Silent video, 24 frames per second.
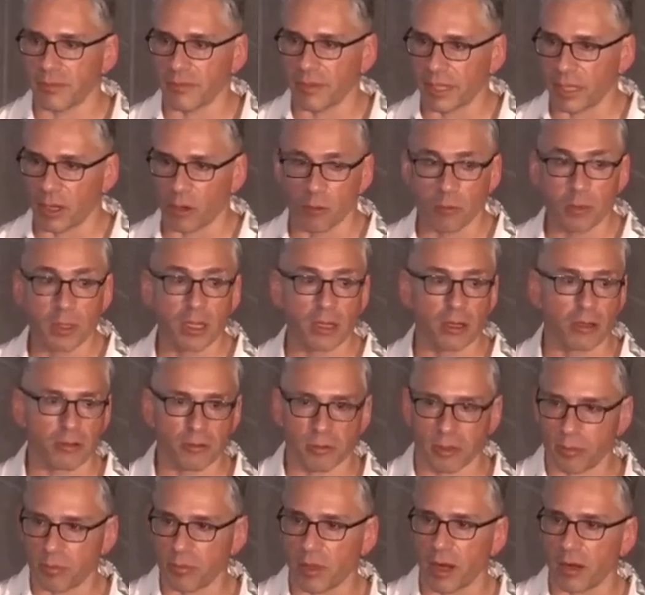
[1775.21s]
like a real
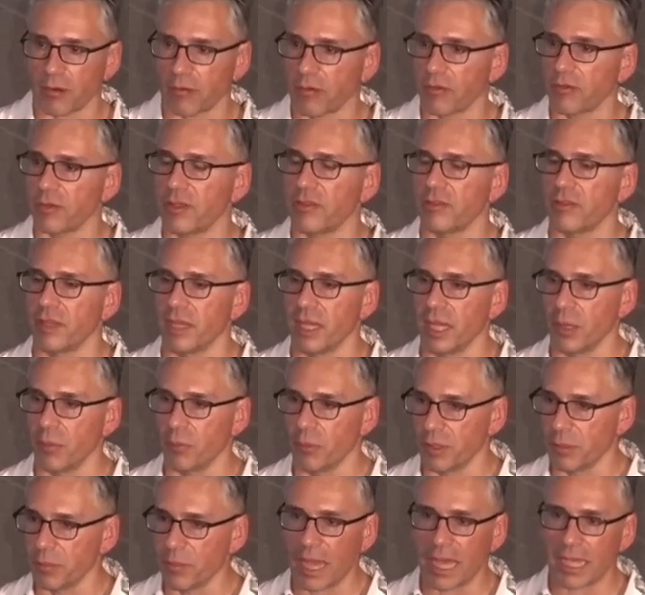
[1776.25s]
cryptography team
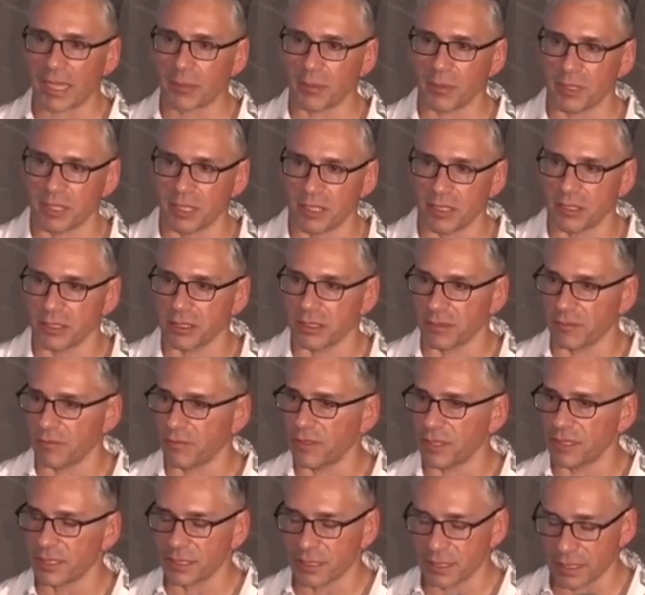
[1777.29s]
with mathematicians and
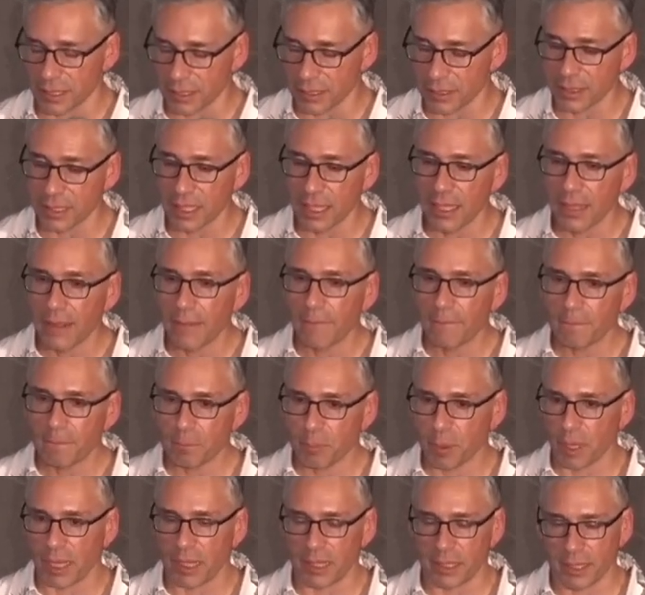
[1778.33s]
physicists.
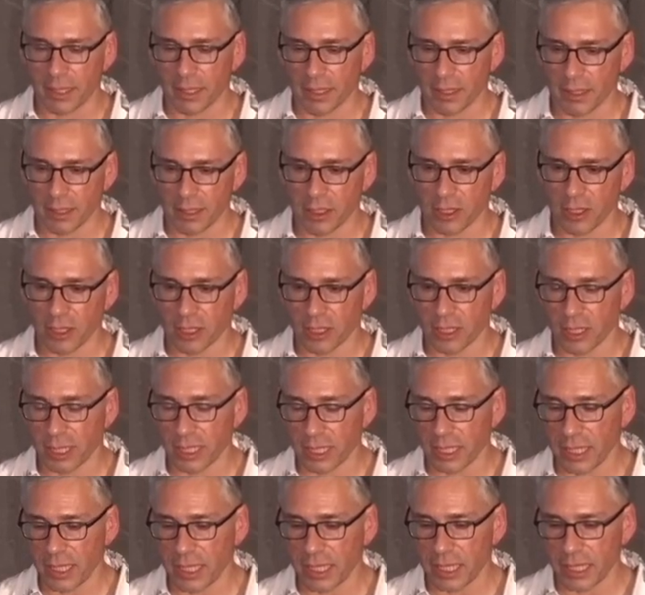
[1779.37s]
But
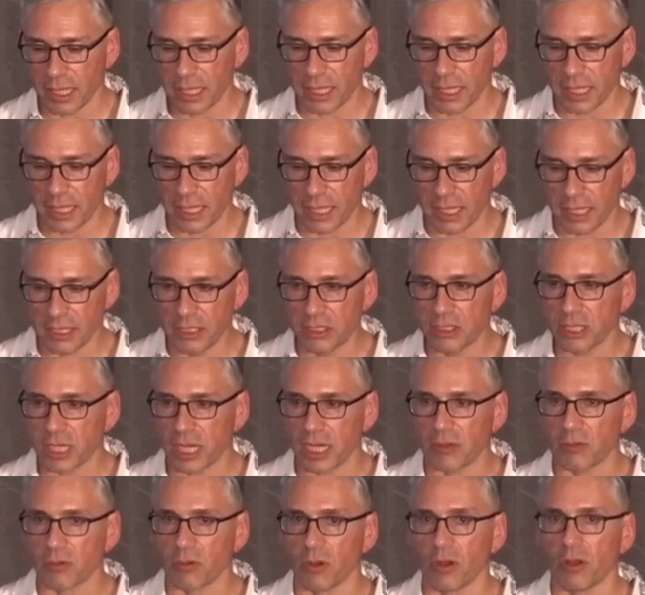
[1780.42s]
in
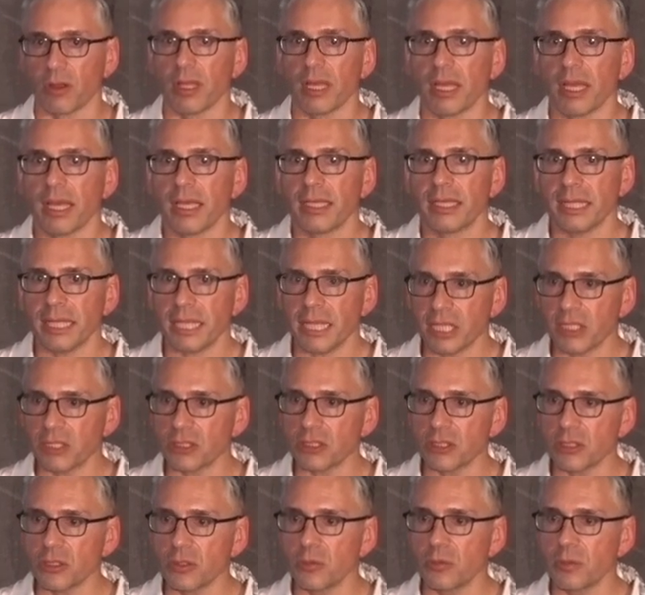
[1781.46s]
general, the
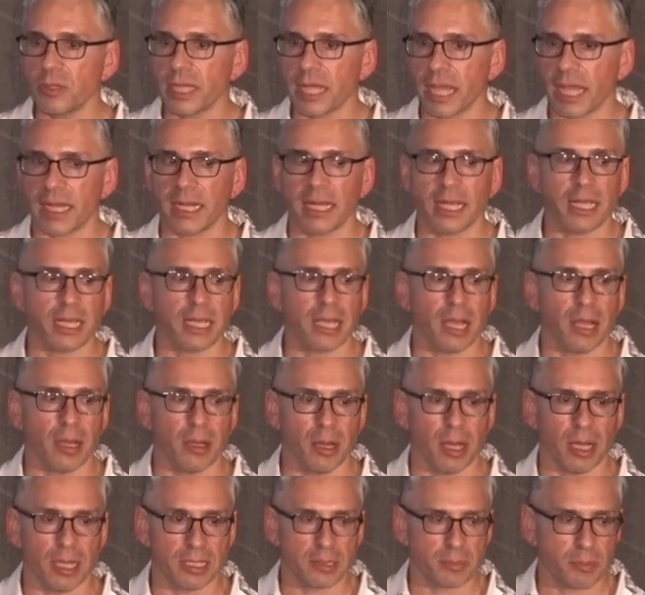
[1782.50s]
issue getting a,
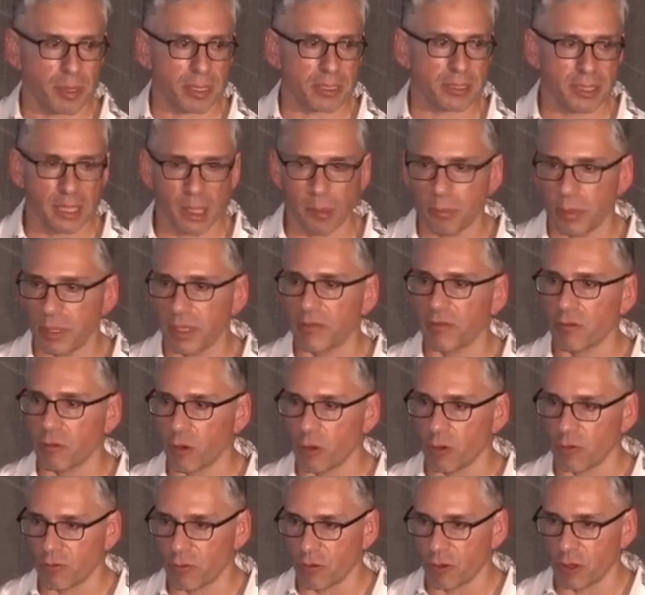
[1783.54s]
especially a big
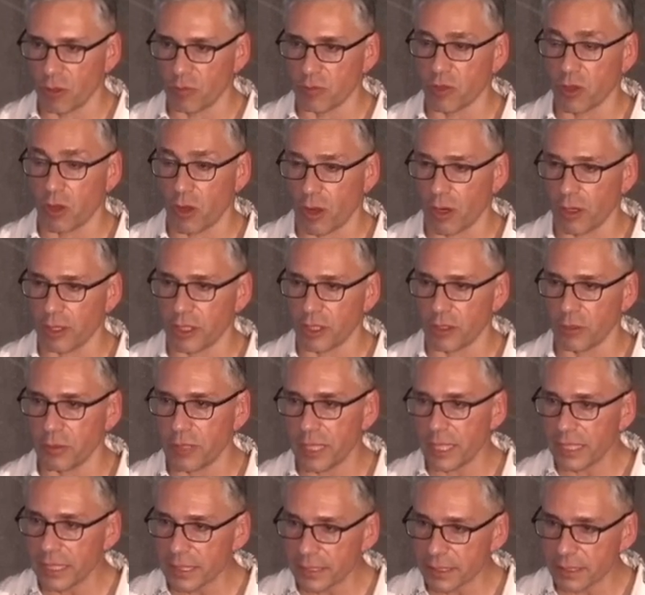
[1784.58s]
four firm to audit you
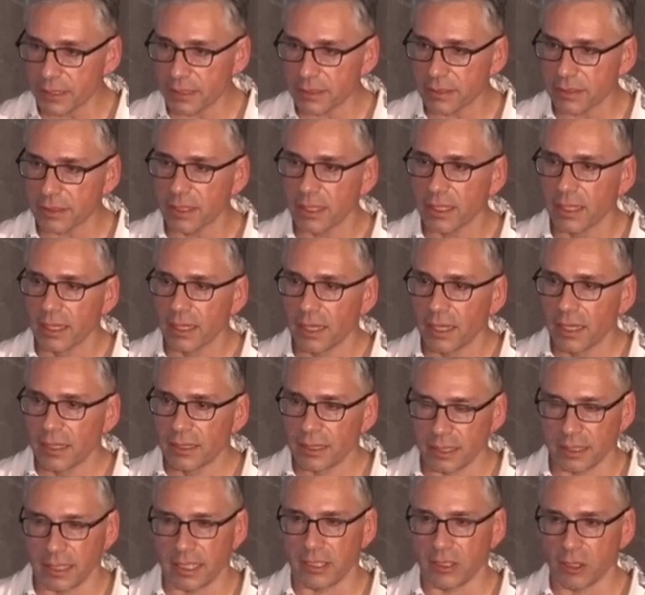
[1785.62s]
isn't
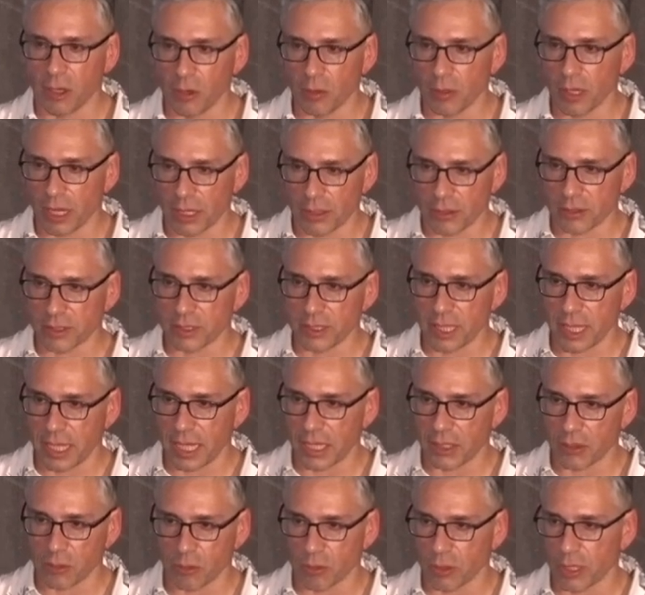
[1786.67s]
that they don't
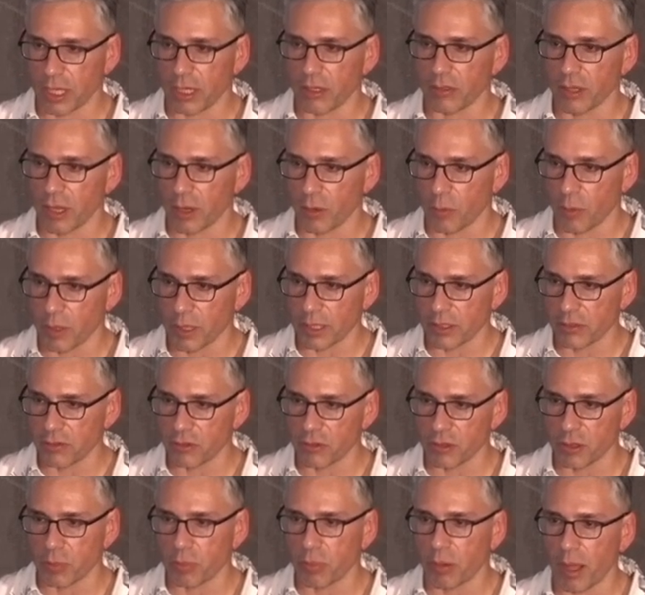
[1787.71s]
understand or they are not willing to.
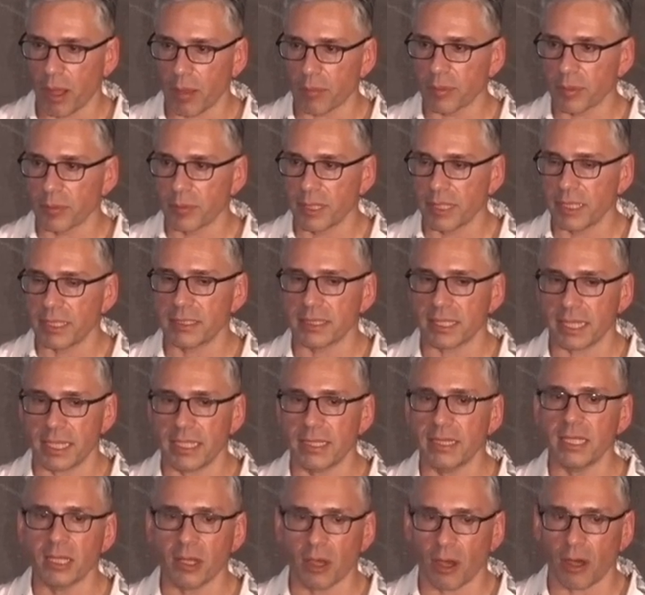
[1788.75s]
The problem is
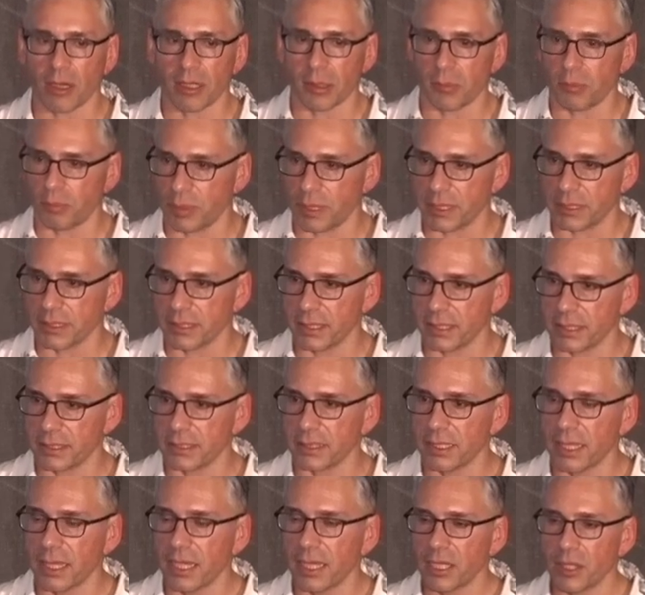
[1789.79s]
in the audit business,
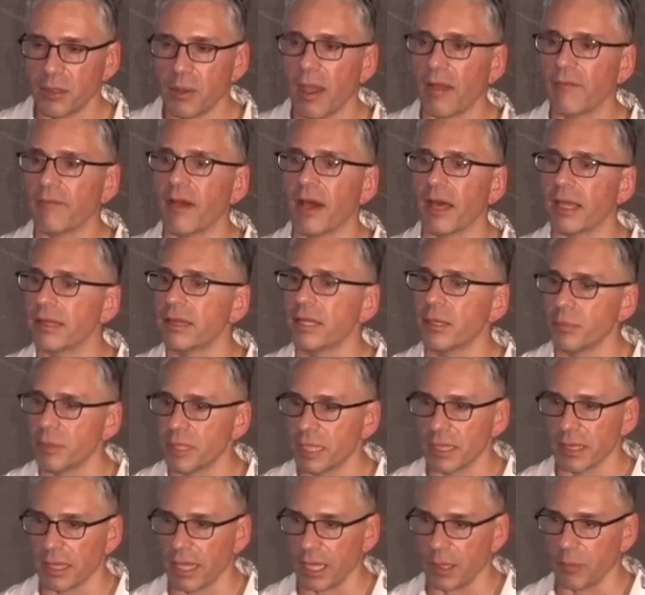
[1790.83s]
you have
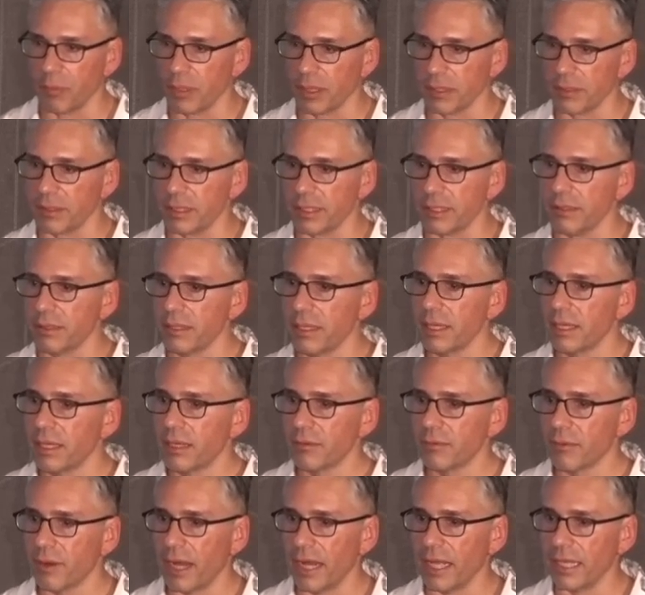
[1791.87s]
unlimited liability,
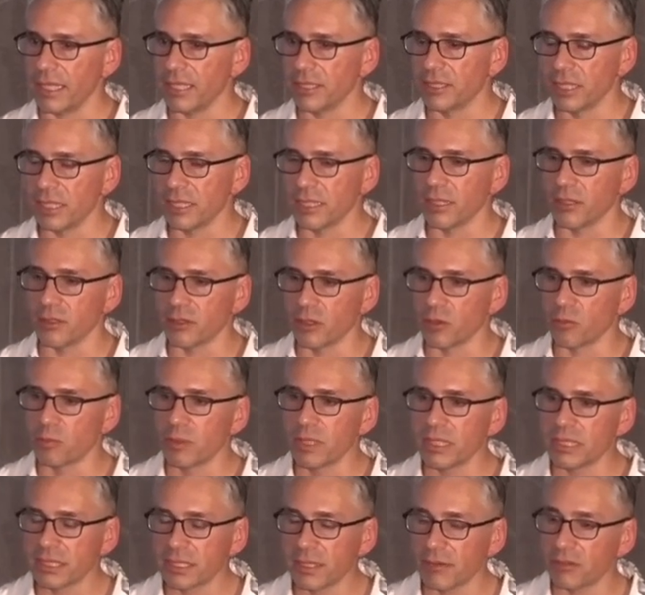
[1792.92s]
right? It, the, the
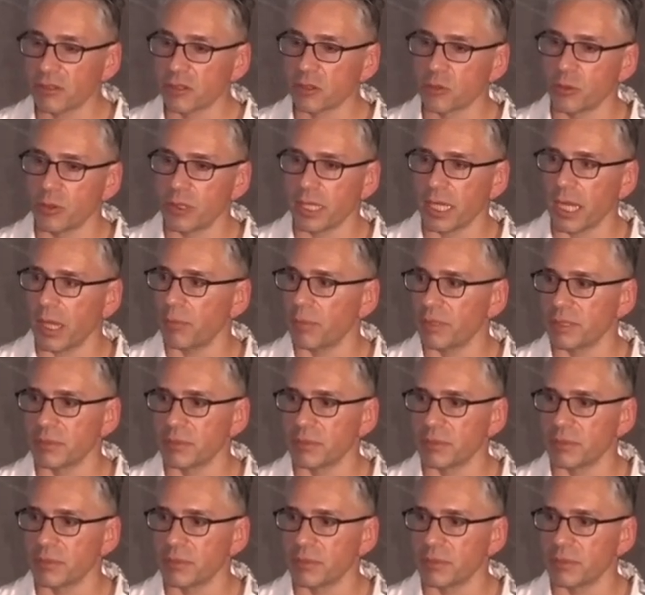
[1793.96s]
risk of screwing up is